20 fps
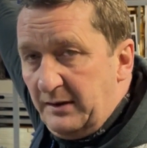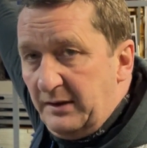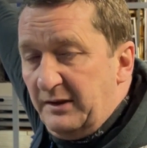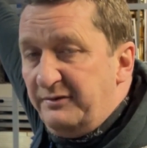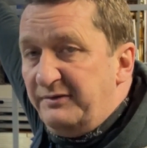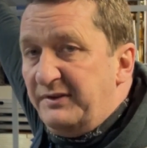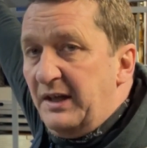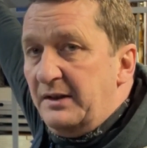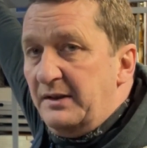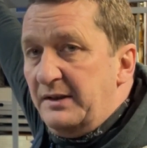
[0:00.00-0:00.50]

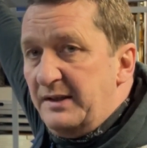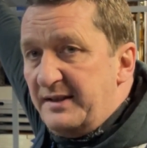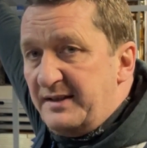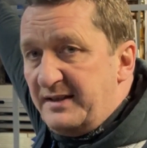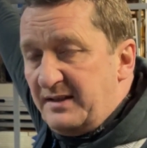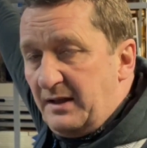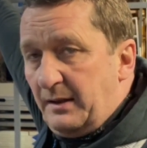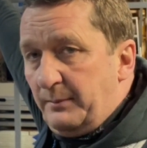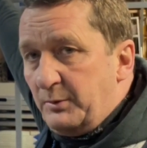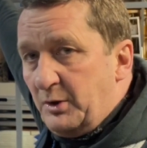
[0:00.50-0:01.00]
If there is
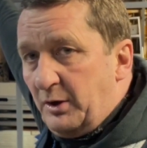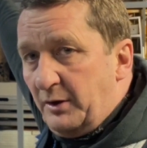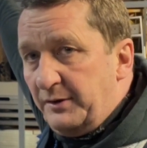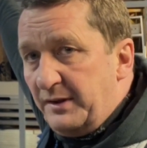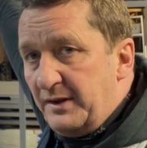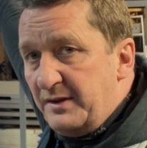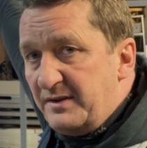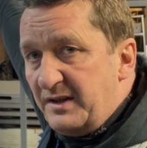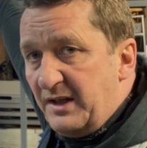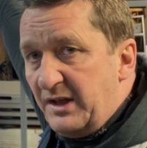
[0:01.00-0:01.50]
some
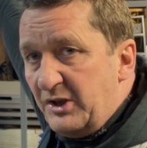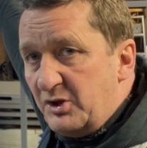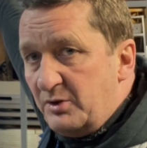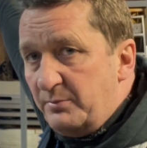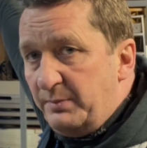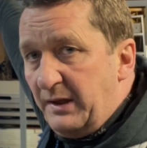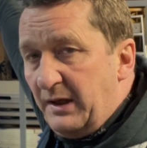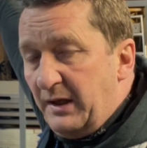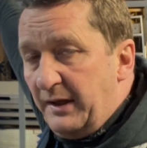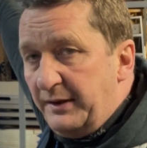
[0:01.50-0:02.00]
condensation
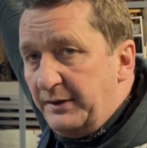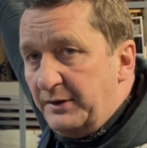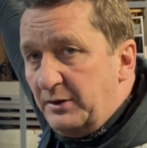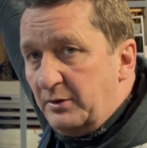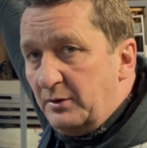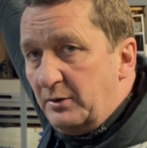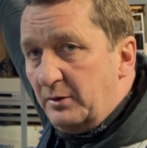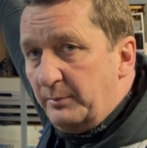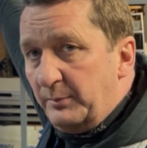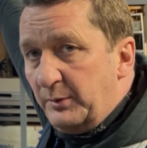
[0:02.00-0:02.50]
behind the
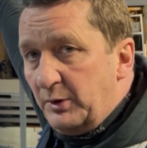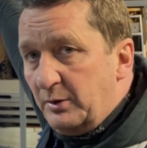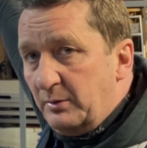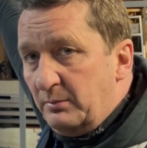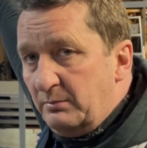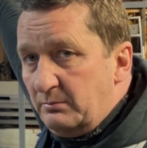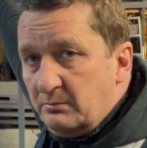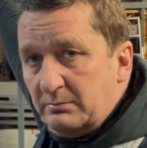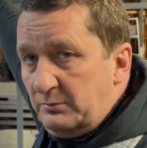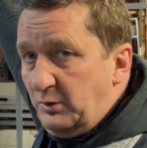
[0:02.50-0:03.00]

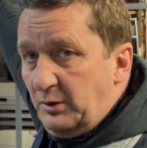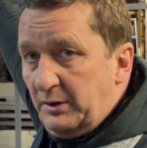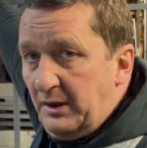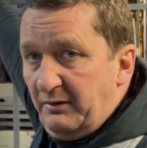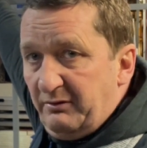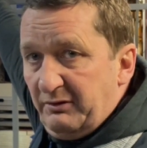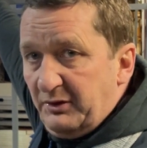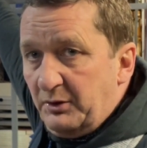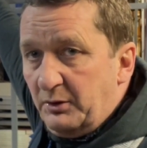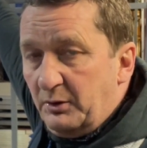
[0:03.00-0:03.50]
aluminum, you
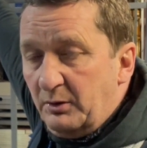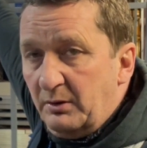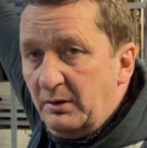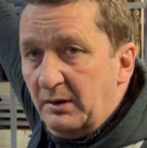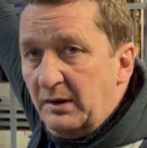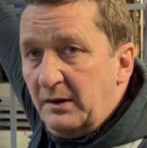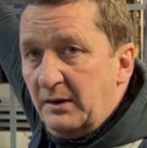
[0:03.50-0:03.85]
never know,